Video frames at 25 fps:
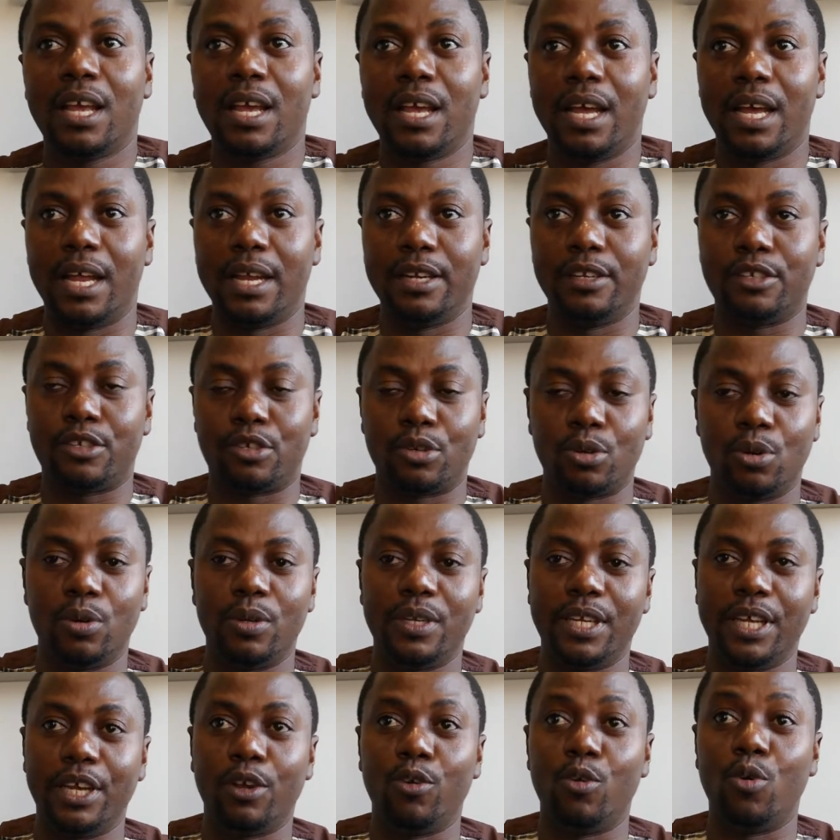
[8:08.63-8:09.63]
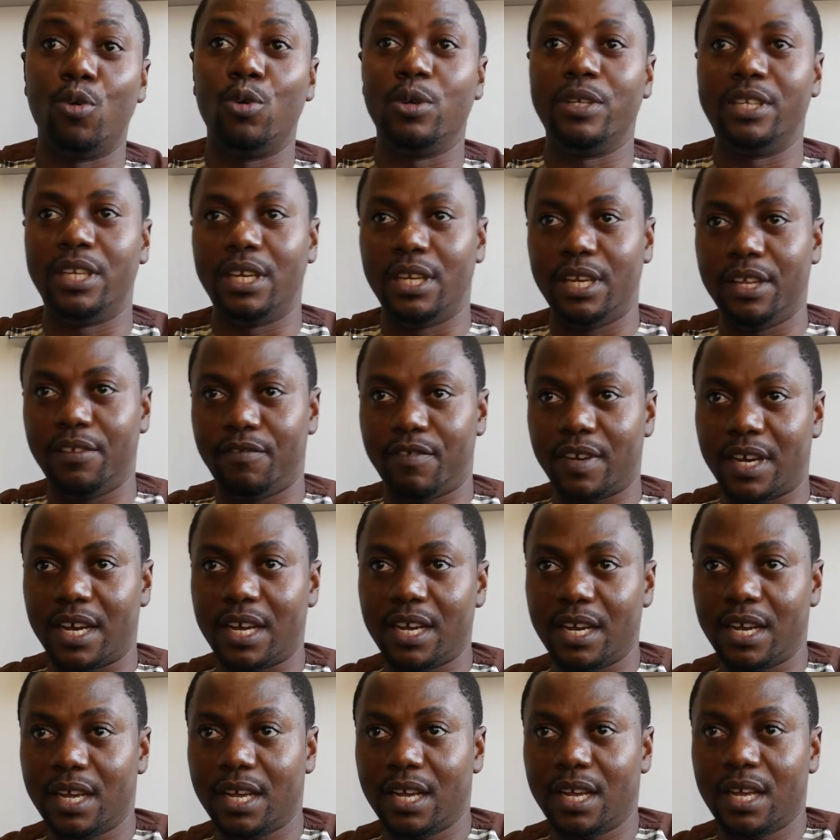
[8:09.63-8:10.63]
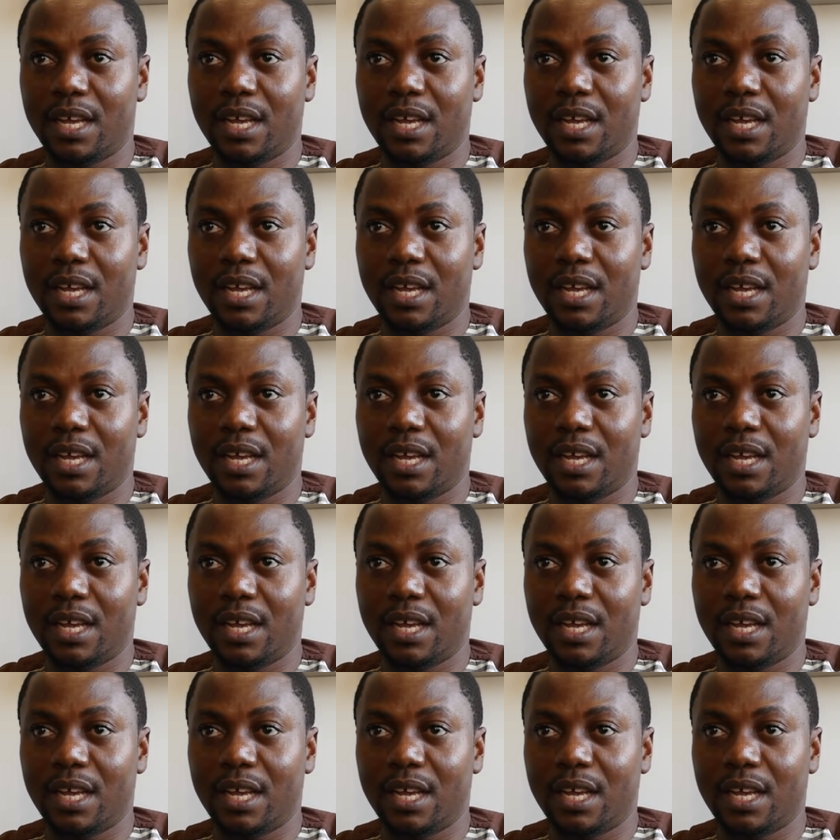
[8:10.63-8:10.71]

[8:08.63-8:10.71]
And so they go deliver.